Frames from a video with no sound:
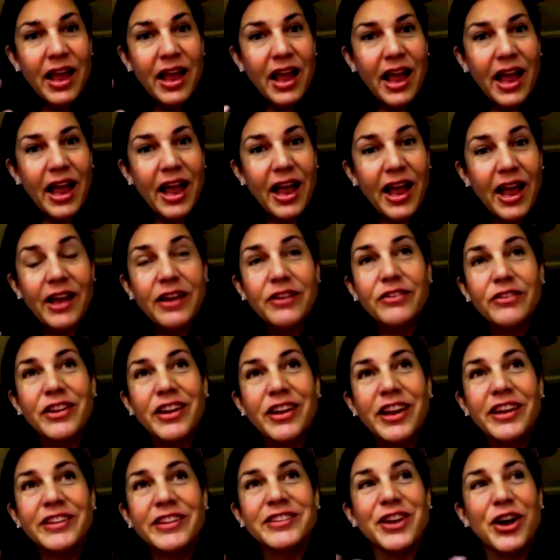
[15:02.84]
And
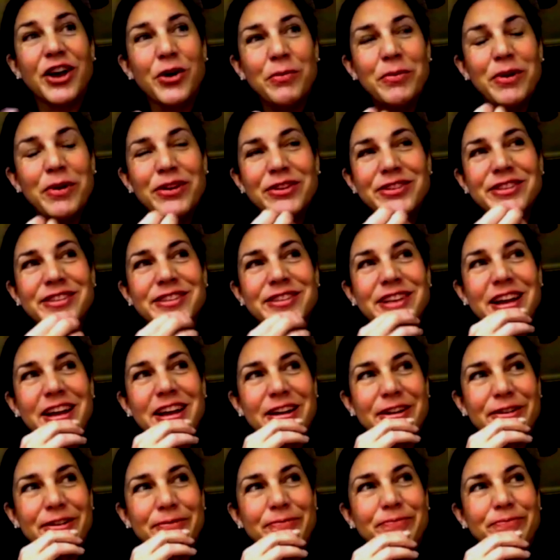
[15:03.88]
it's almost
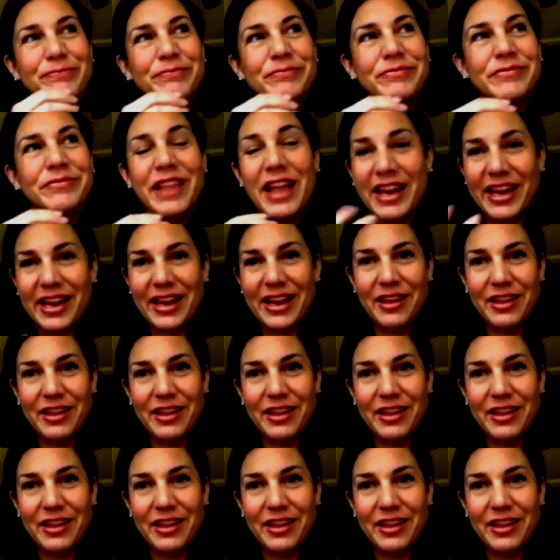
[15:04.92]
like